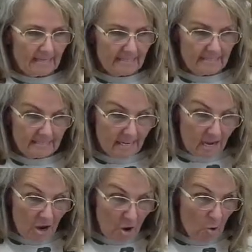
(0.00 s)

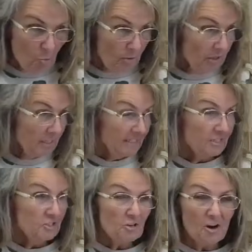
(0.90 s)
So we're gonna
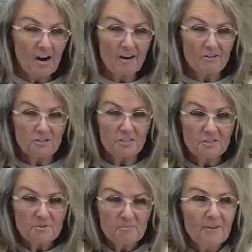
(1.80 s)
start our
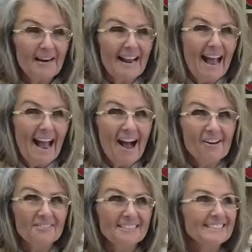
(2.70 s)
gingerbread
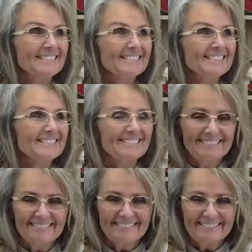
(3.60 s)
house.
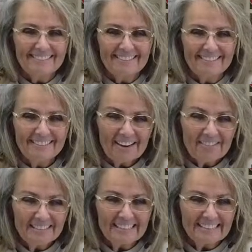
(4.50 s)
Are y'all
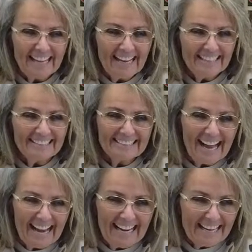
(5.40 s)
as excited as
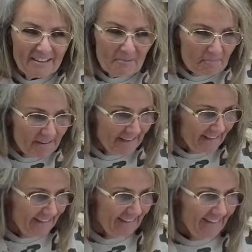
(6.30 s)
I am?
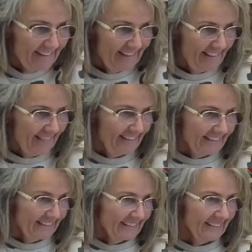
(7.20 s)

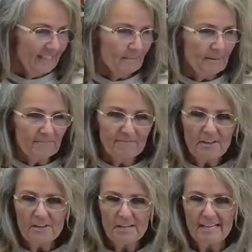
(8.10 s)
This is gonna be
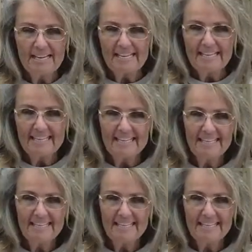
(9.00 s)
fun.